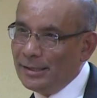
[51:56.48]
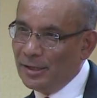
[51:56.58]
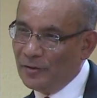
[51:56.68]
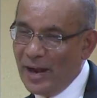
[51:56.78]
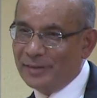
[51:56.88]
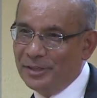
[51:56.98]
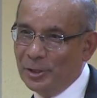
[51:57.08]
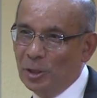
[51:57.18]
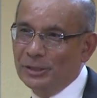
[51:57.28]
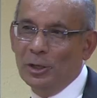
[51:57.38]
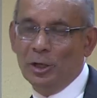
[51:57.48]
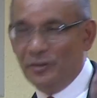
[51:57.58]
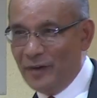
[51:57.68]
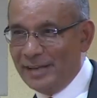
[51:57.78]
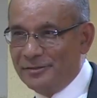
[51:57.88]
The factory owner or
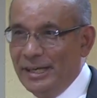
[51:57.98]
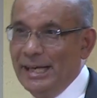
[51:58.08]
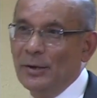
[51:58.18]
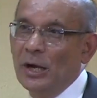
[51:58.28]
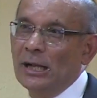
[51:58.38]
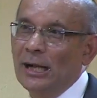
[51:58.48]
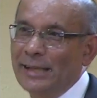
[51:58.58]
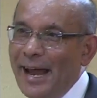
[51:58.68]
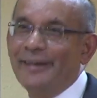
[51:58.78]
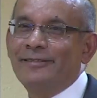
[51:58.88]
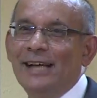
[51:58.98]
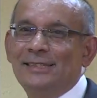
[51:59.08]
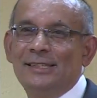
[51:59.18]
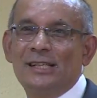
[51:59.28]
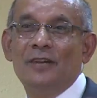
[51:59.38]
the factory
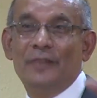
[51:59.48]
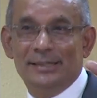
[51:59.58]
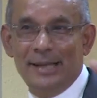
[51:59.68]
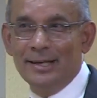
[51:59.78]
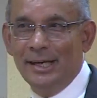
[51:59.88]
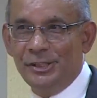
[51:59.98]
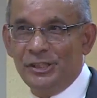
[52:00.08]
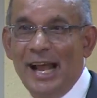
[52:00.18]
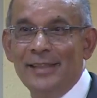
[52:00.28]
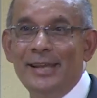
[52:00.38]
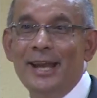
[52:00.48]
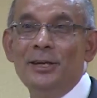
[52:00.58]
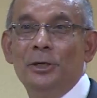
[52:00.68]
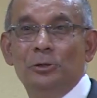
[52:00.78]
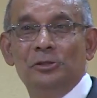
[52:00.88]
characterized itself as English and then
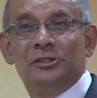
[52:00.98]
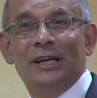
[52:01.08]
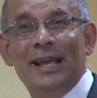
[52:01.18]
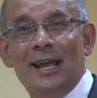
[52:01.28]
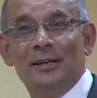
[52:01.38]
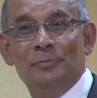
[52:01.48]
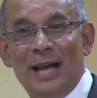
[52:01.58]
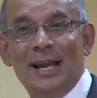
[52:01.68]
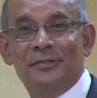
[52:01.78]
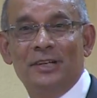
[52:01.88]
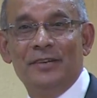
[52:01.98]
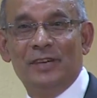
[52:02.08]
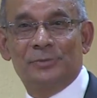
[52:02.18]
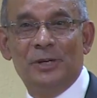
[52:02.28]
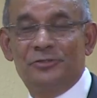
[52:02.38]
used the bilateral
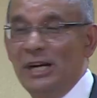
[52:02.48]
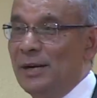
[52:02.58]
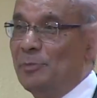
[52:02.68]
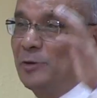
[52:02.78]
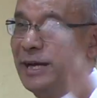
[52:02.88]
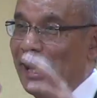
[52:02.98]
investment treaty between